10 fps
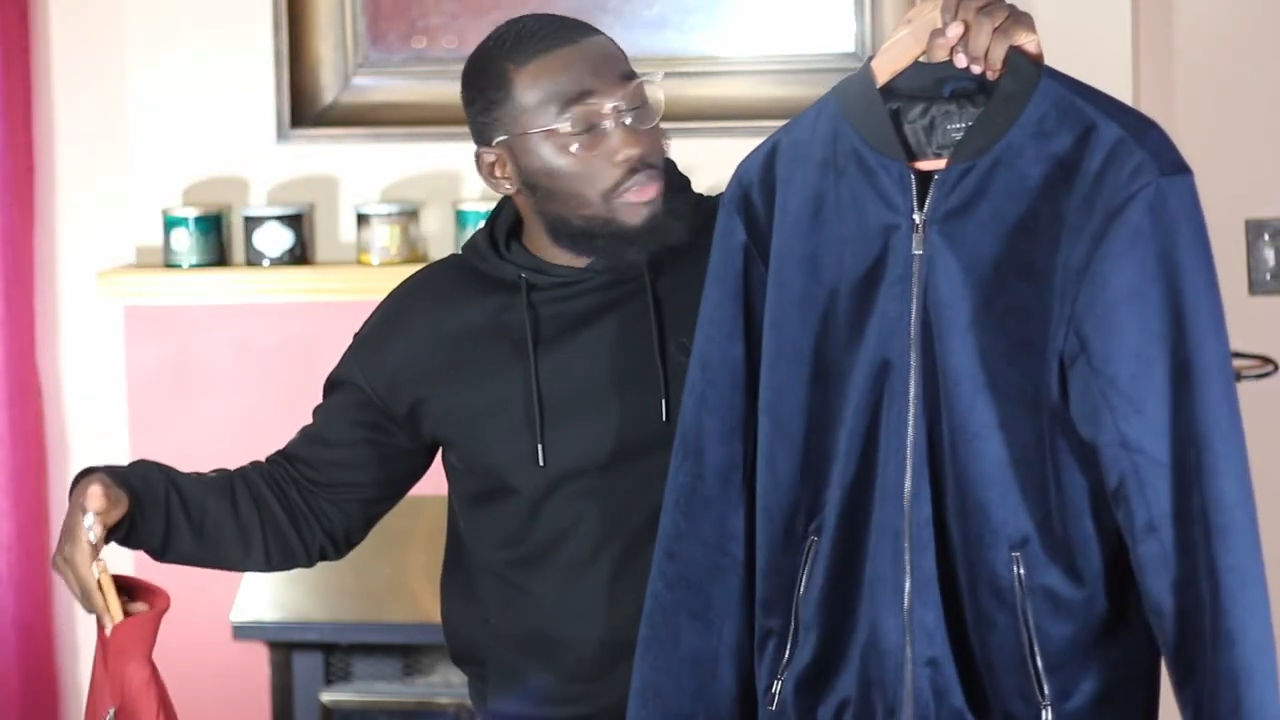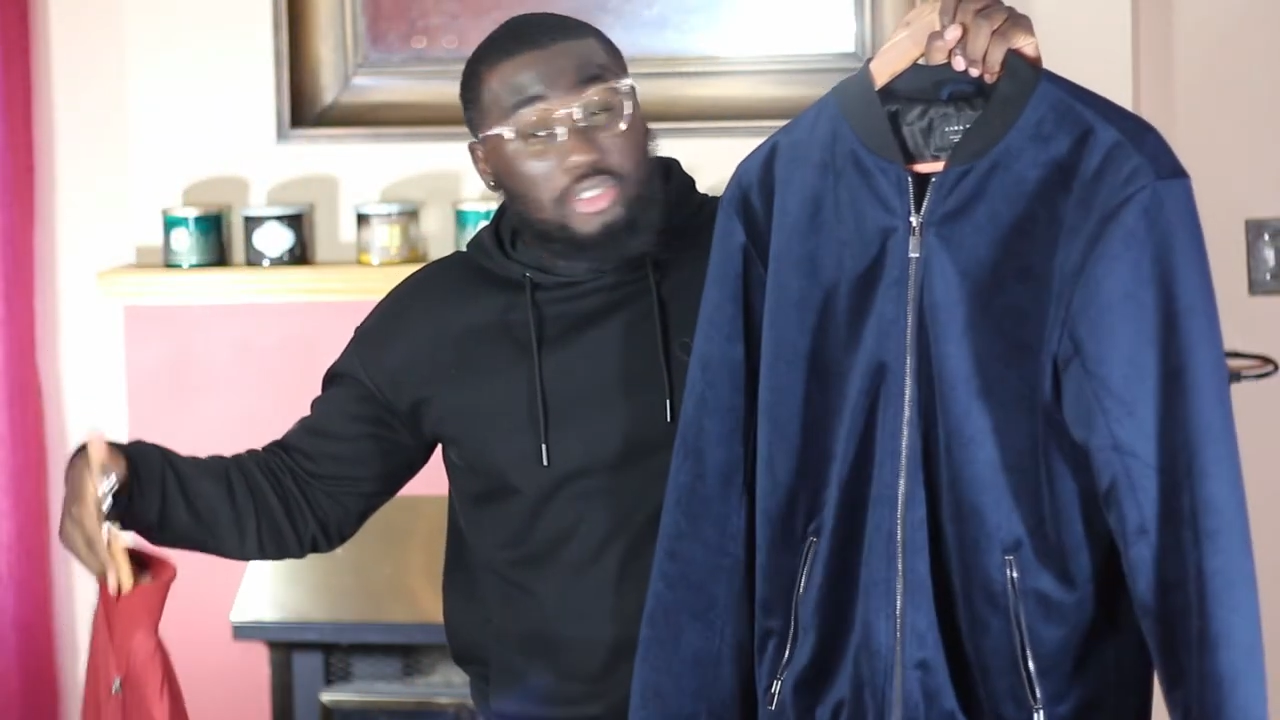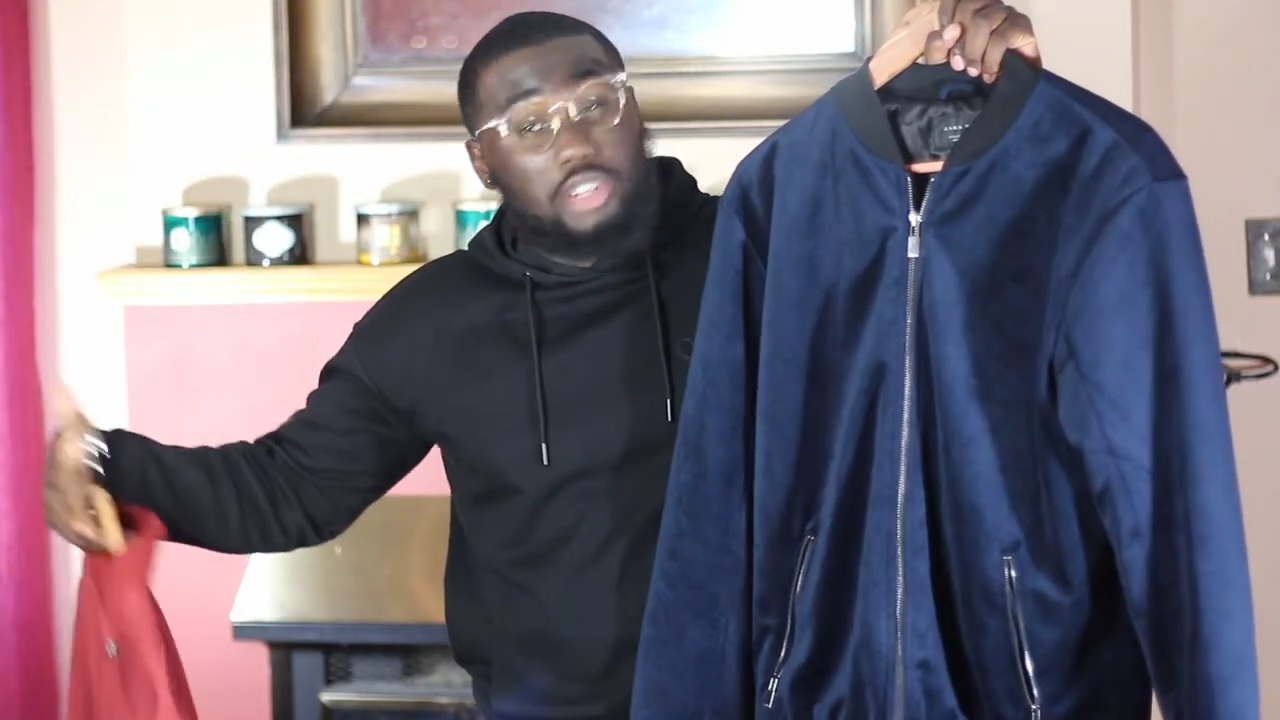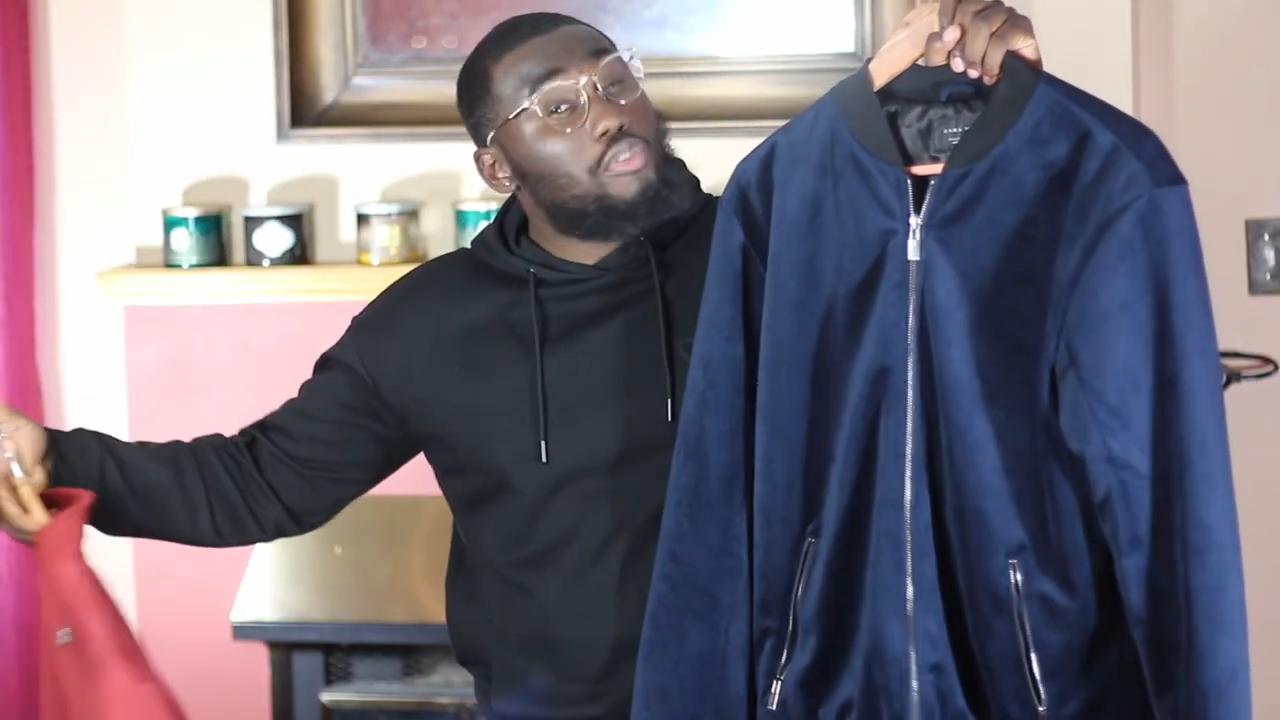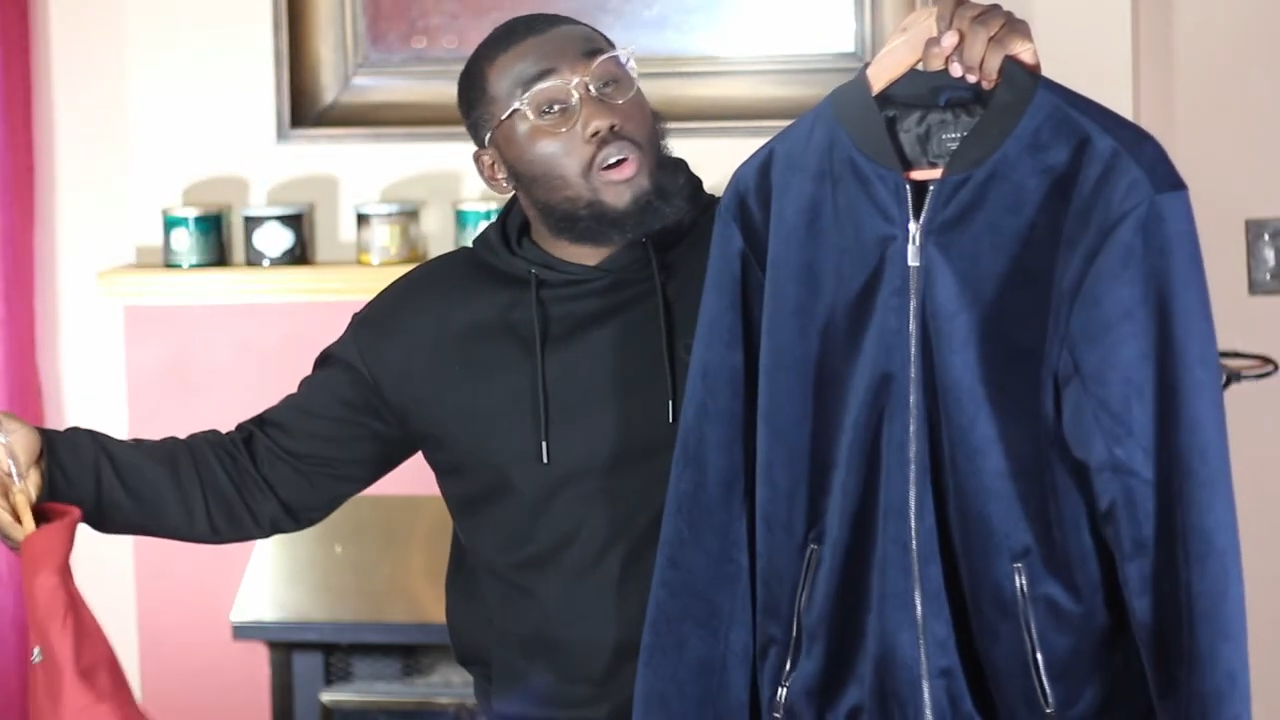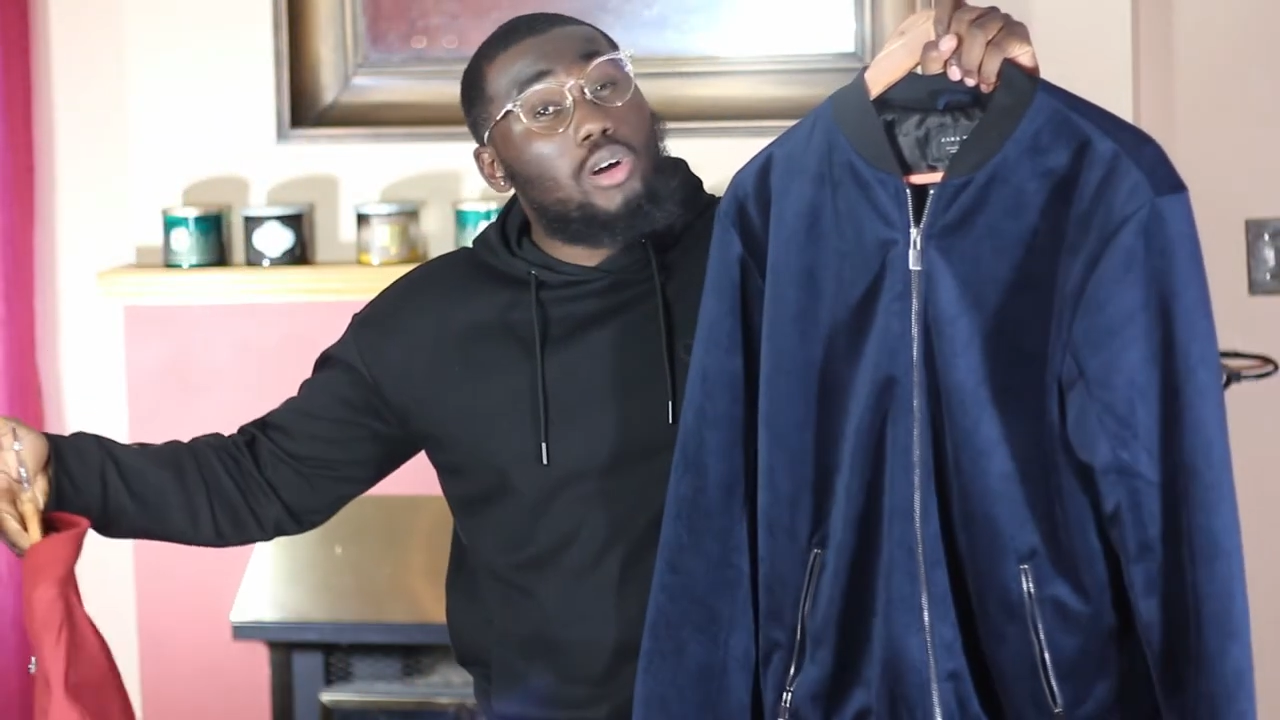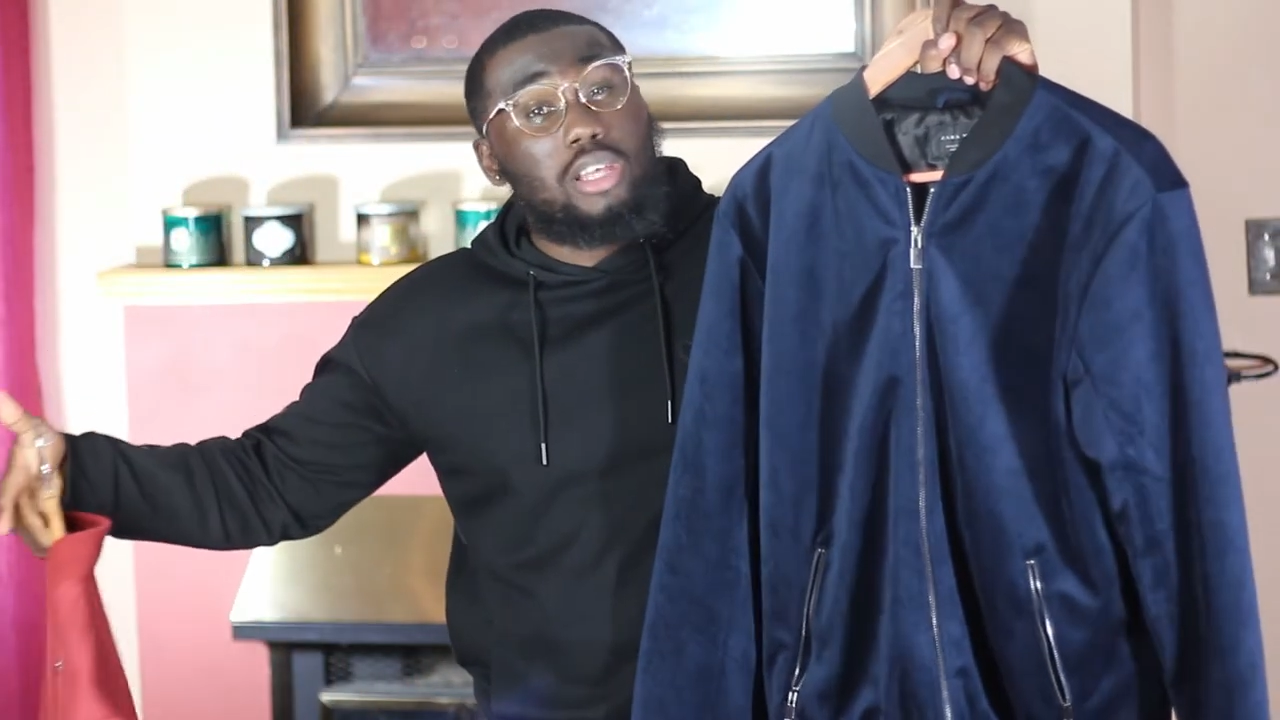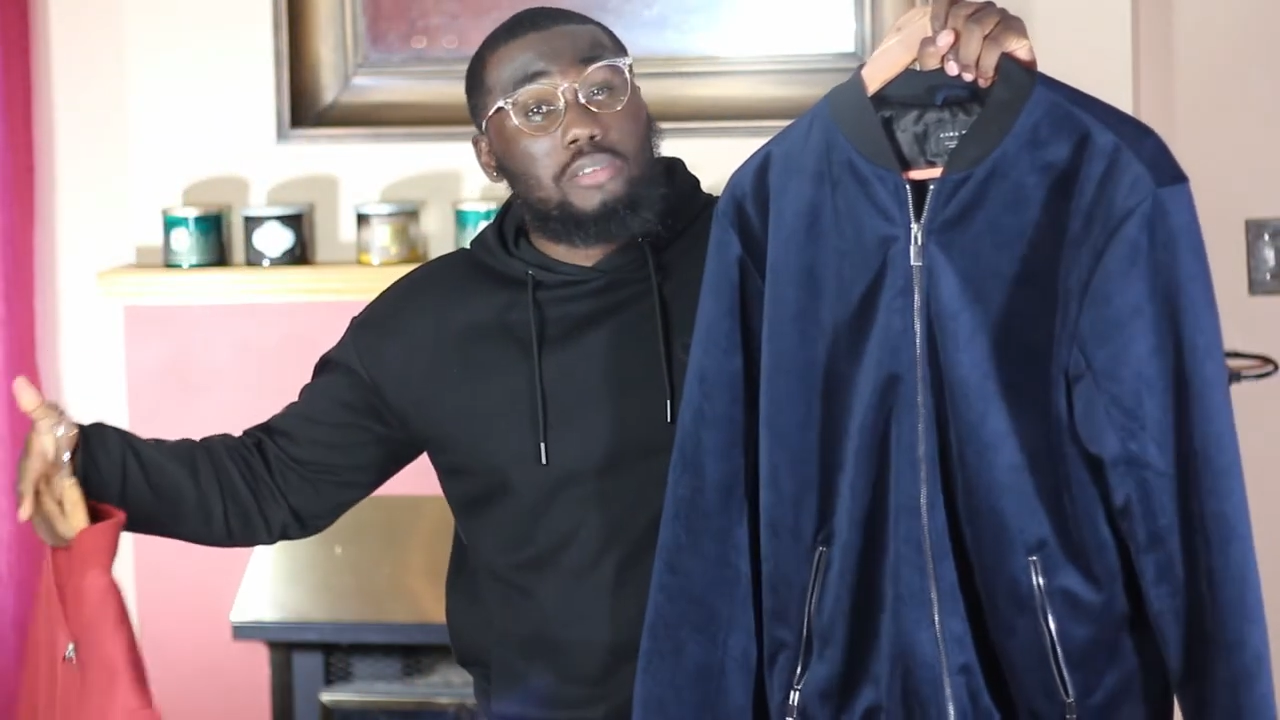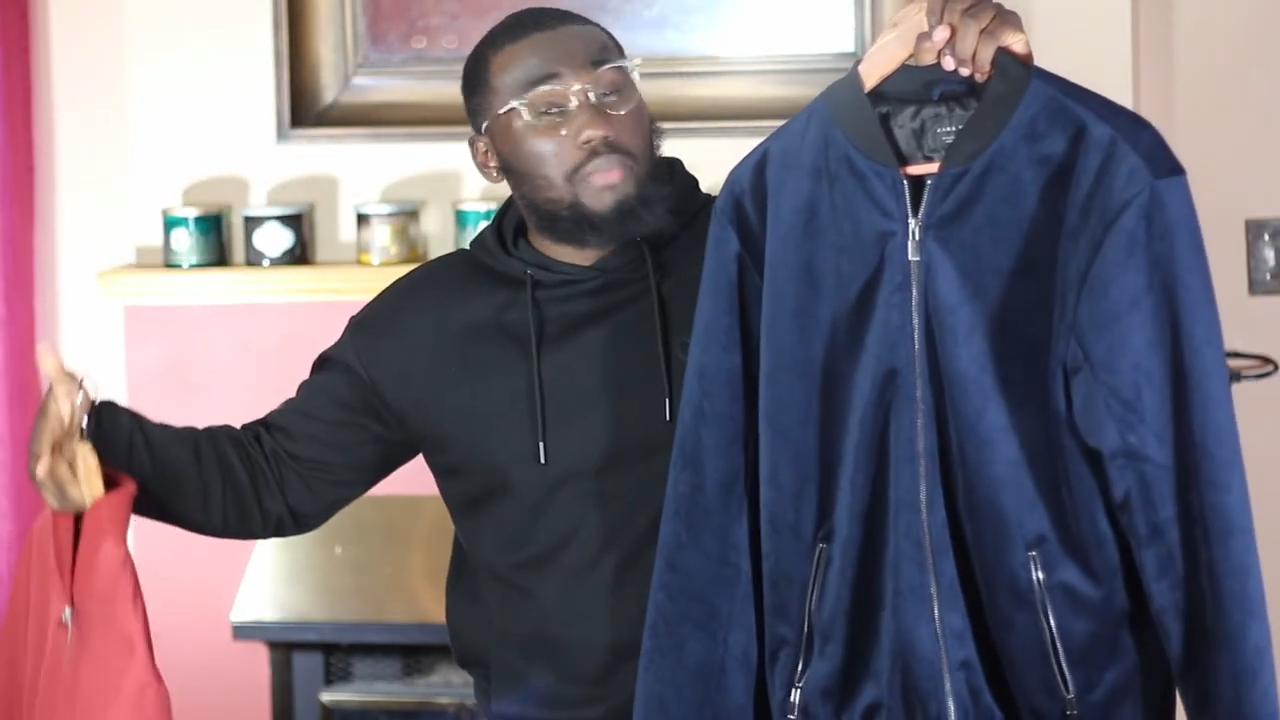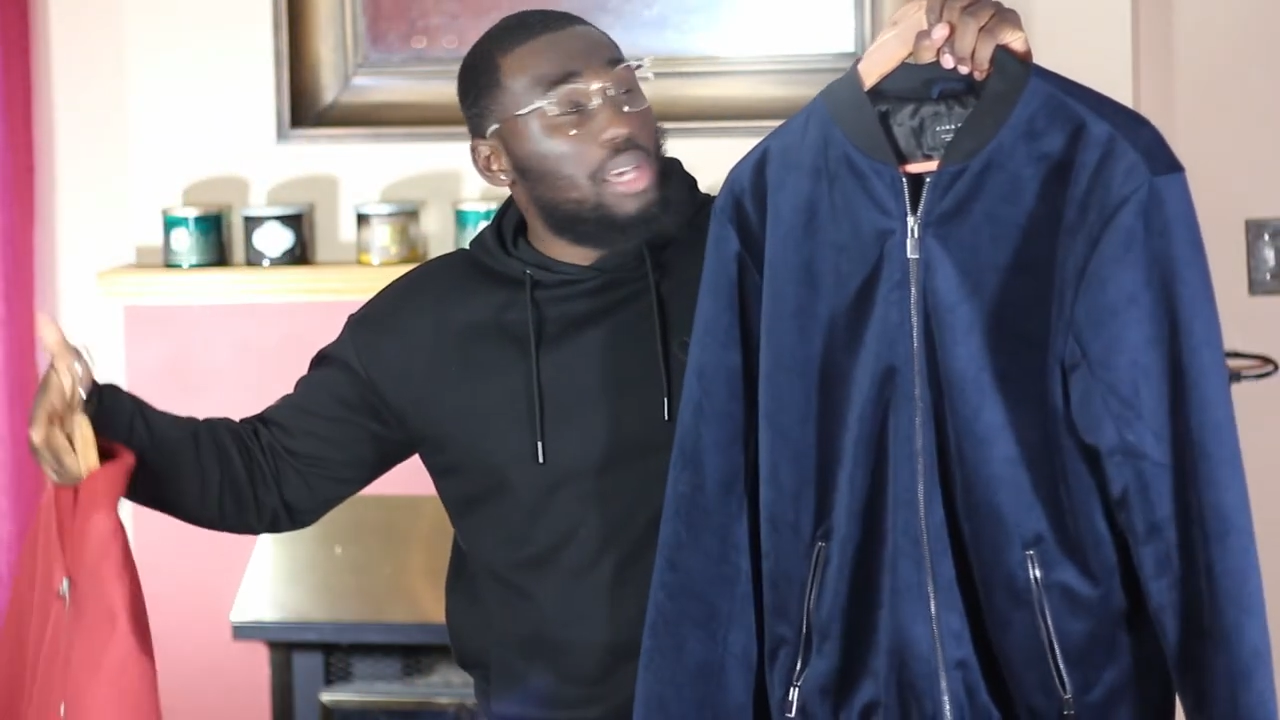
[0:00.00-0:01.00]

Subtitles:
the fall and